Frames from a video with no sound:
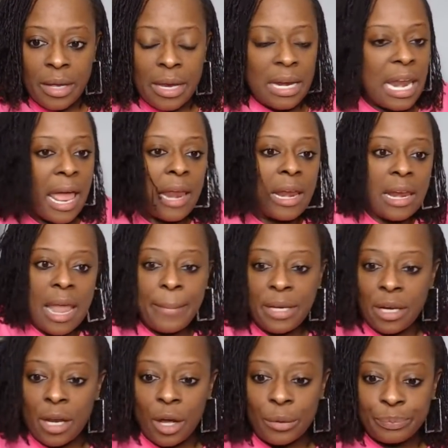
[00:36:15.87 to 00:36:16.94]
let me
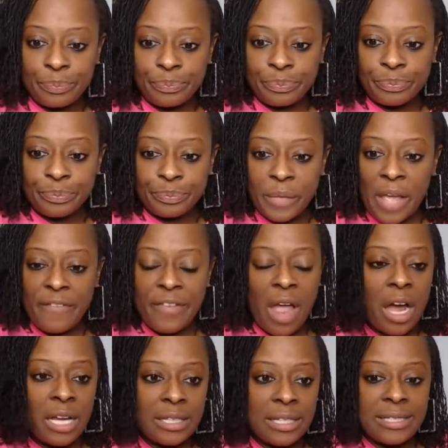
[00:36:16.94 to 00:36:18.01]
know if
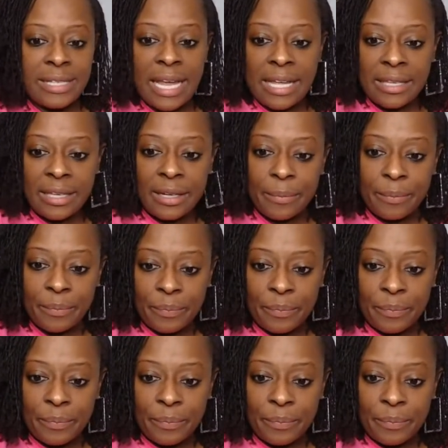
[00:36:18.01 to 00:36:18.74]
y'all understanding it.